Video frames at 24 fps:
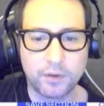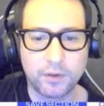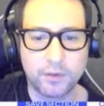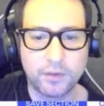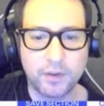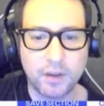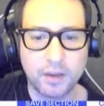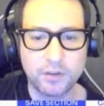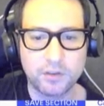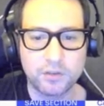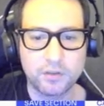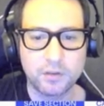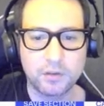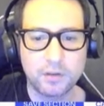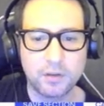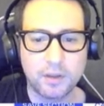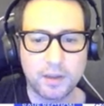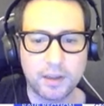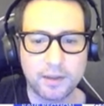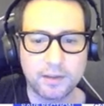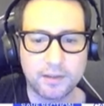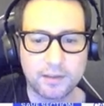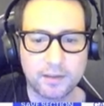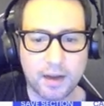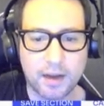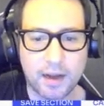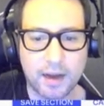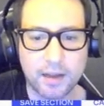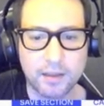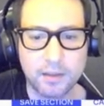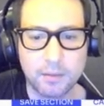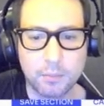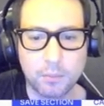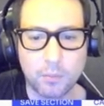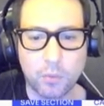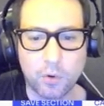section. Let's
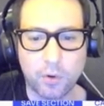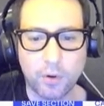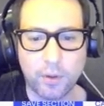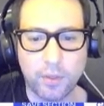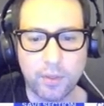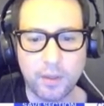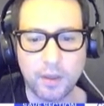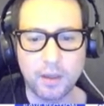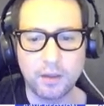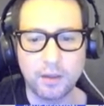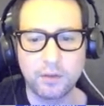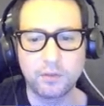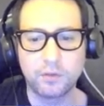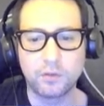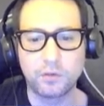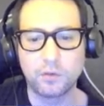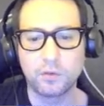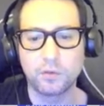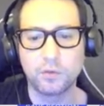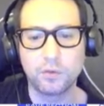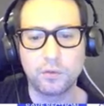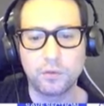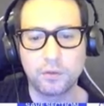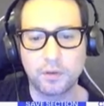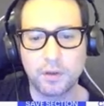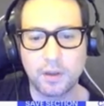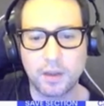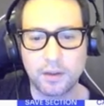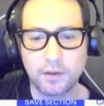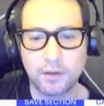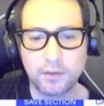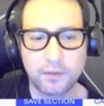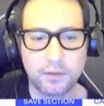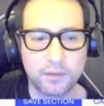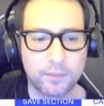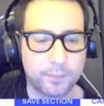add more things to
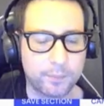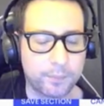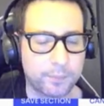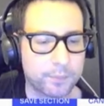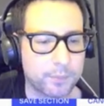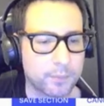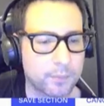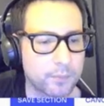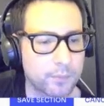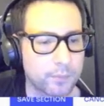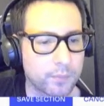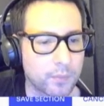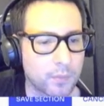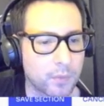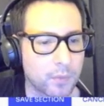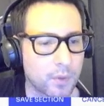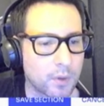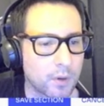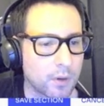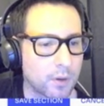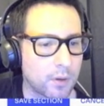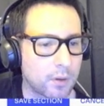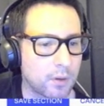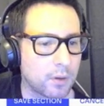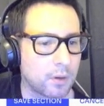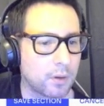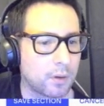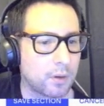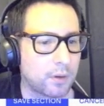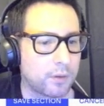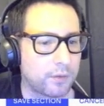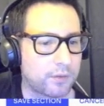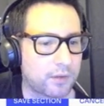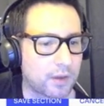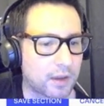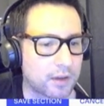this
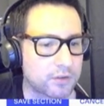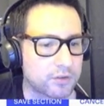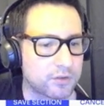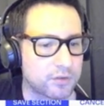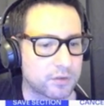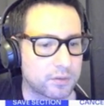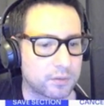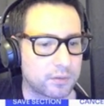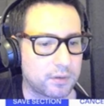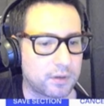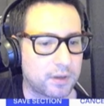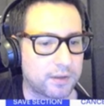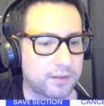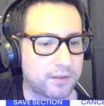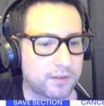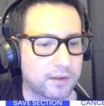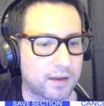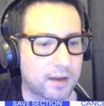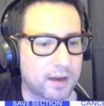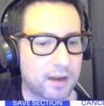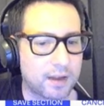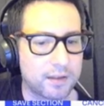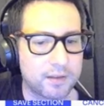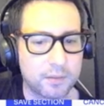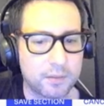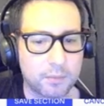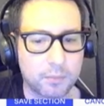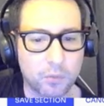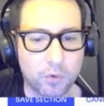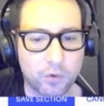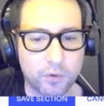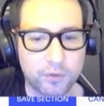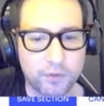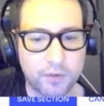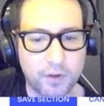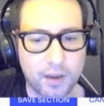section. Let's add
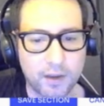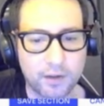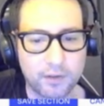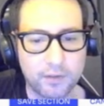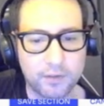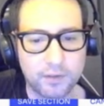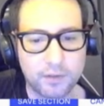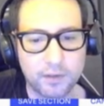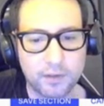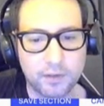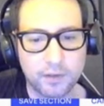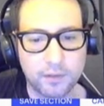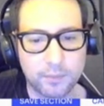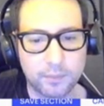more text,